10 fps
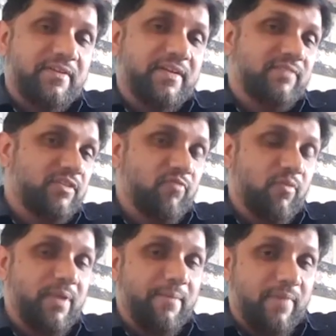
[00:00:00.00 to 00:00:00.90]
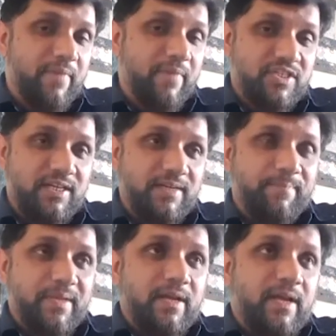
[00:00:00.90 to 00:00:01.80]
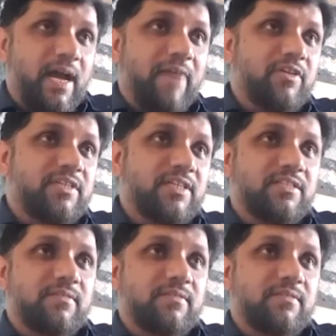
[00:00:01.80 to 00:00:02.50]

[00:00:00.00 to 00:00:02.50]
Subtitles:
trends which would be emerging. I would just,